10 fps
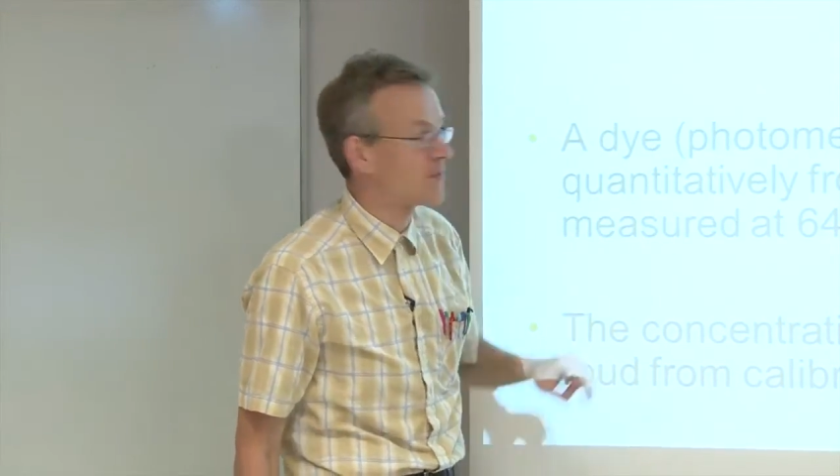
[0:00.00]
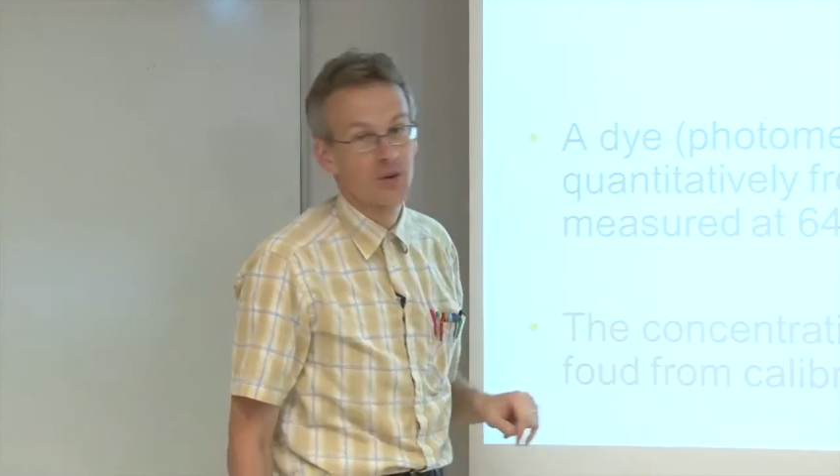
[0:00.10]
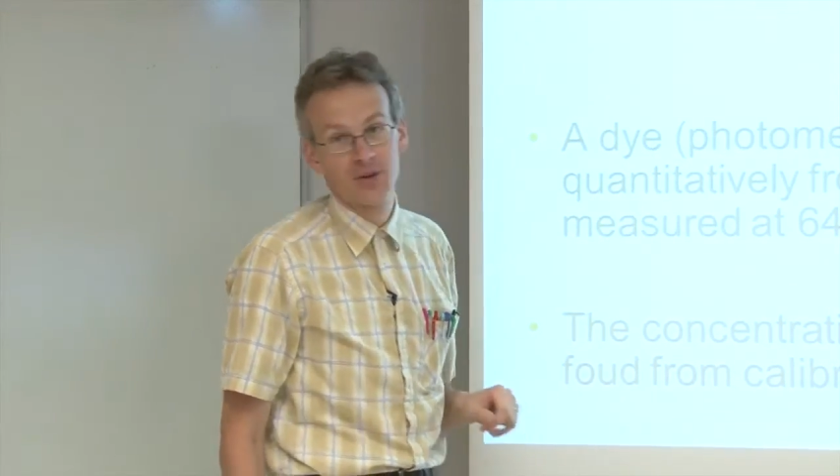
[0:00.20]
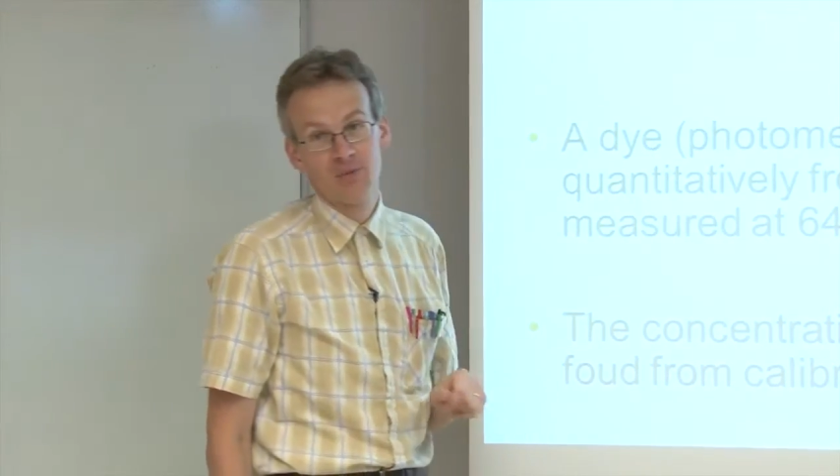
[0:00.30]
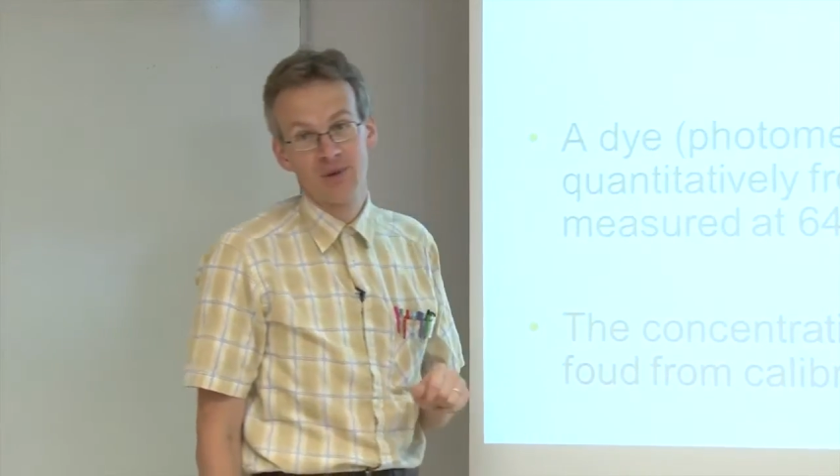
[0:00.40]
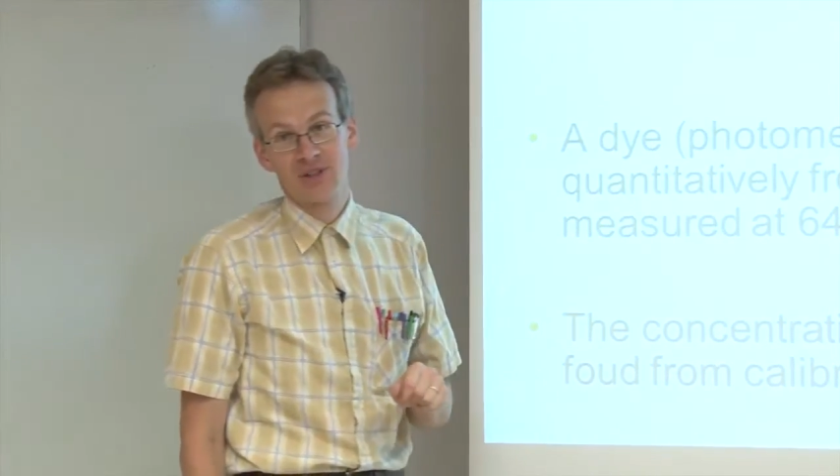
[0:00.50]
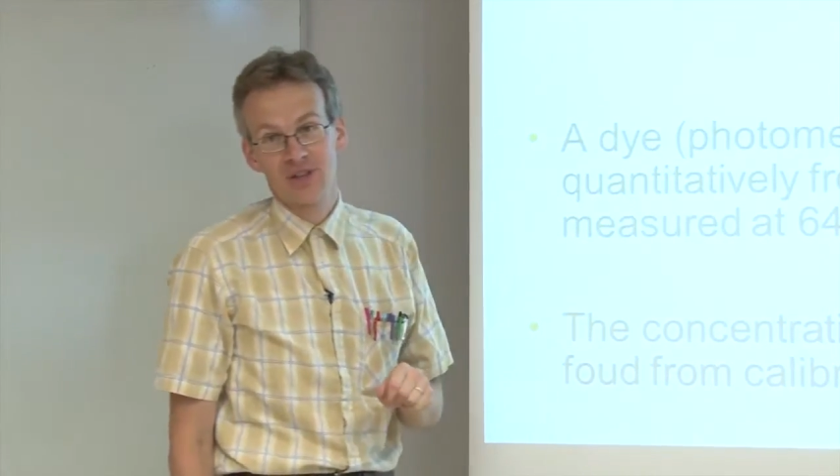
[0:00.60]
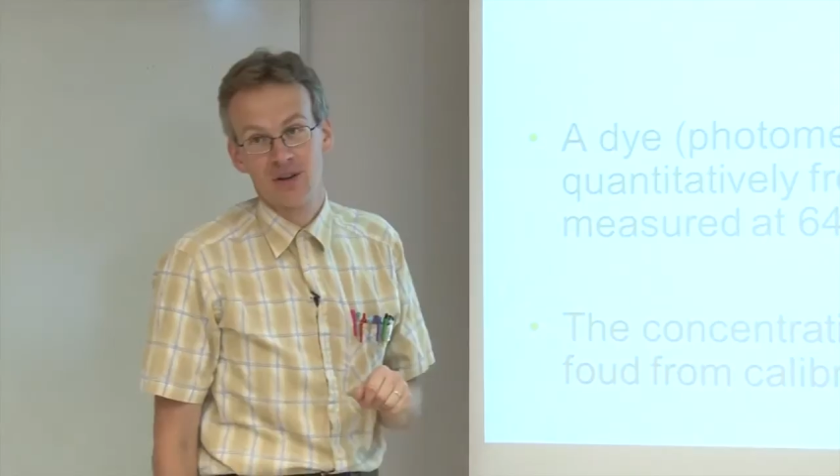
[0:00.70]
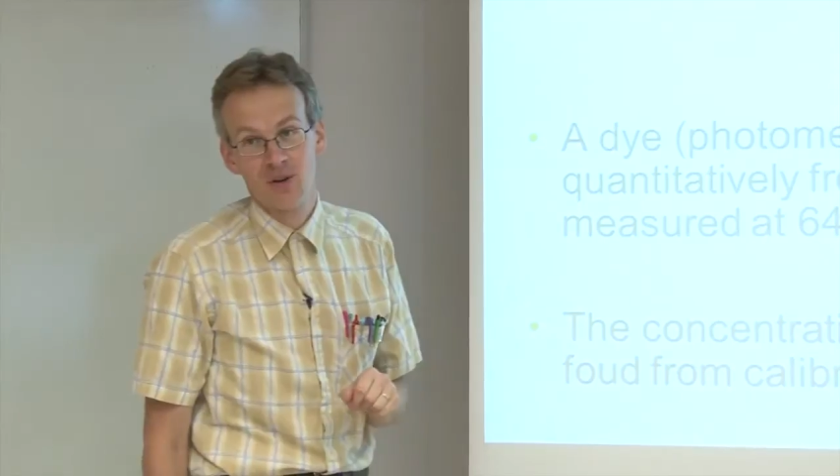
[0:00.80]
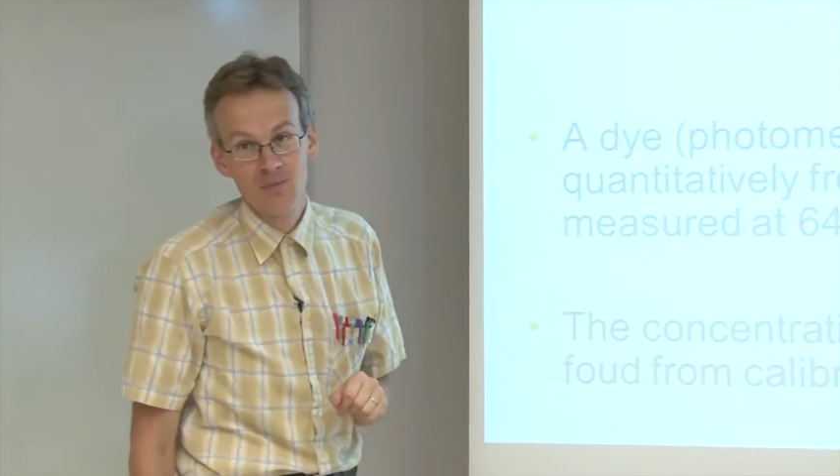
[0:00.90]

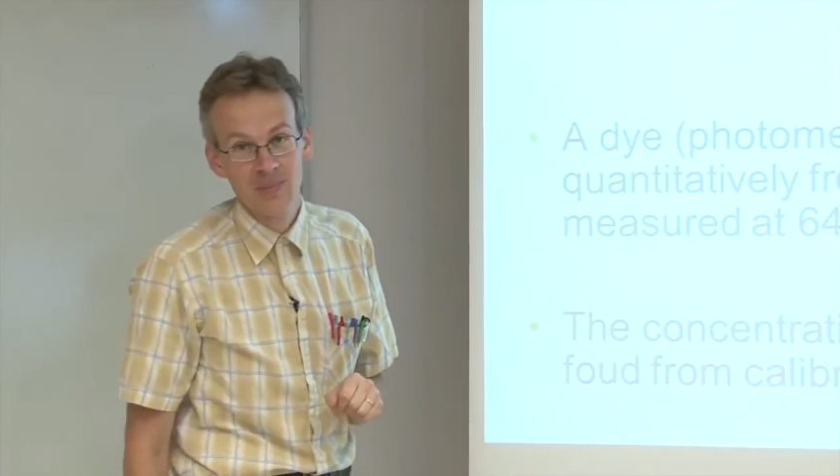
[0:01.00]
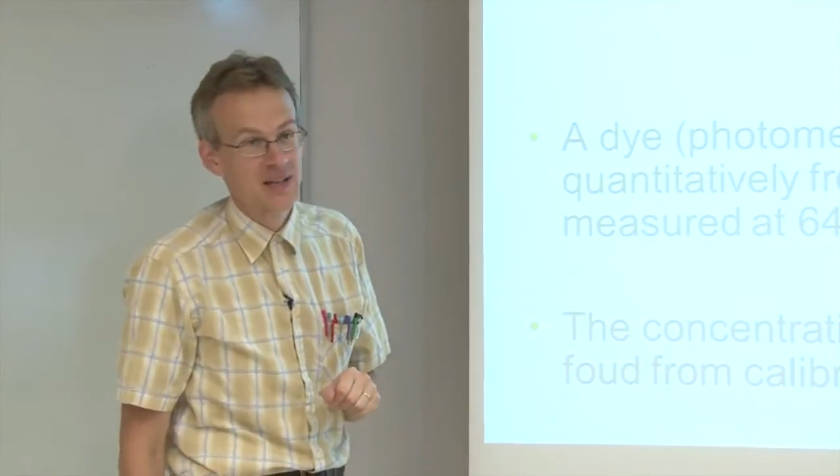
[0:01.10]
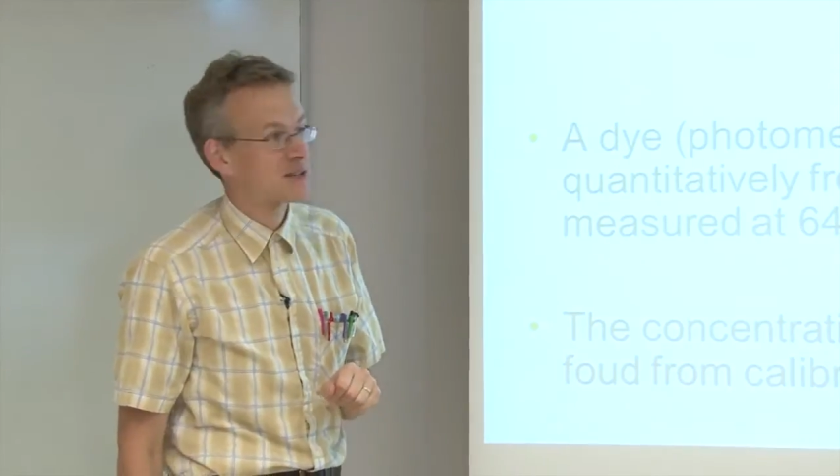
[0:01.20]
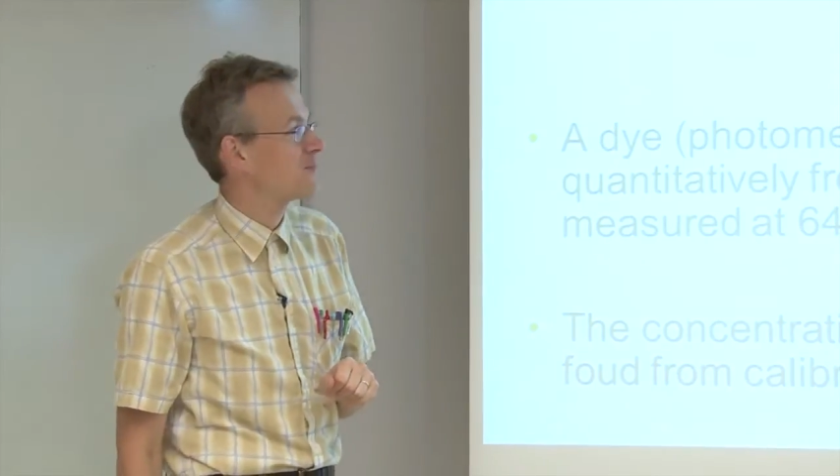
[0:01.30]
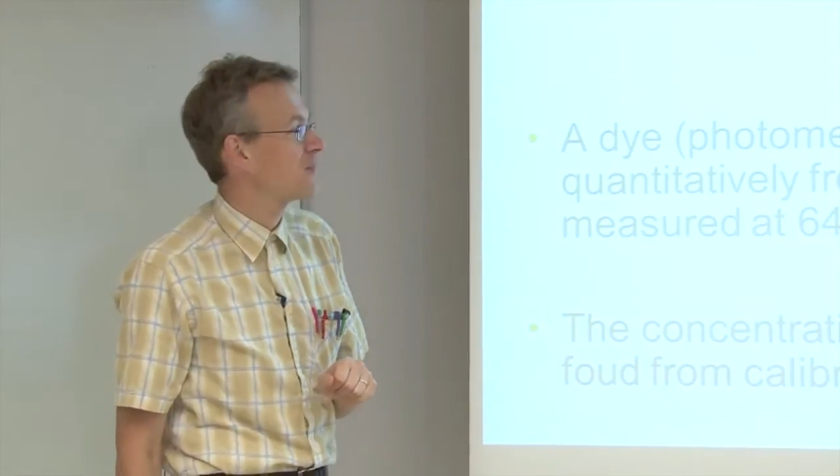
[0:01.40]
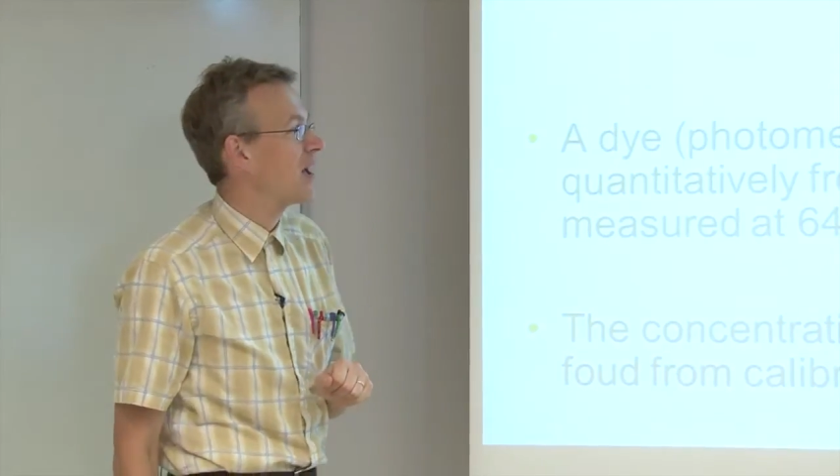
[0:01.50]
photometric complex.